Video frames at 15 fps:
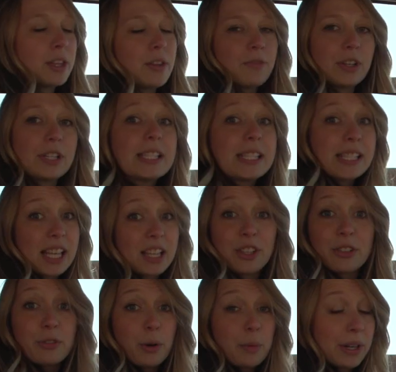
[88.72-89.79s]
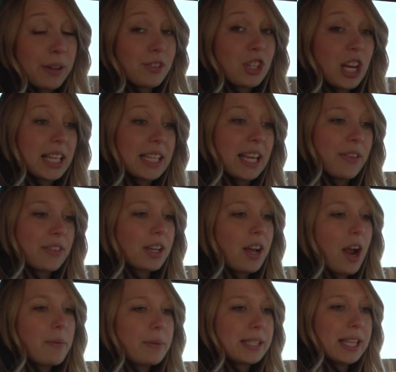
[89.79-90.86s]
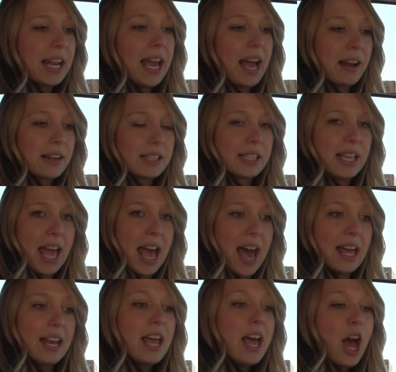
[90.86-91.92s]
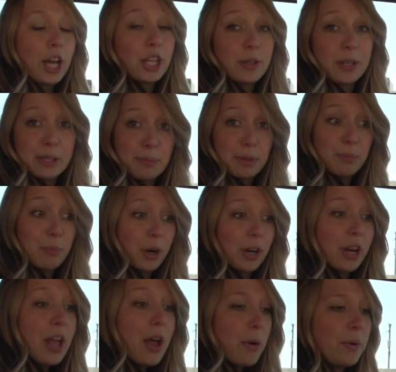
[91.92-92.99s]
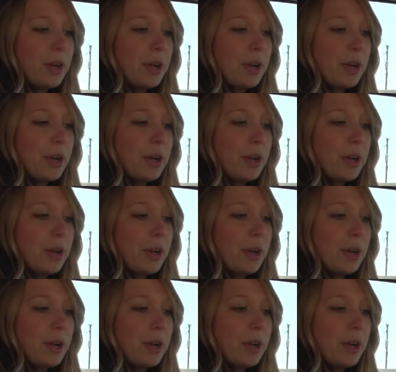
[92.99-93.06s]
of the first things I looked for when I was checking out the car was that it actually had a USB port,